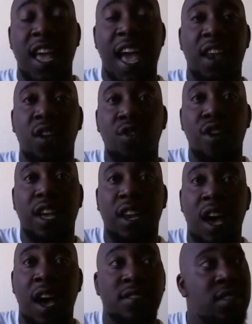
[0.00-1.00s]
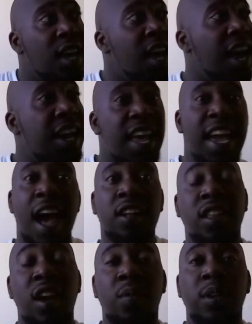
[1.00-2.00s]
and they had loincloths and they
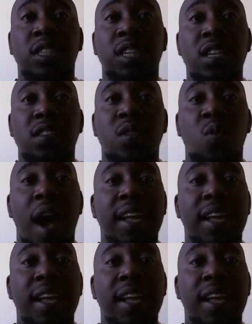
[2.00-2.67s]
out there with jeans and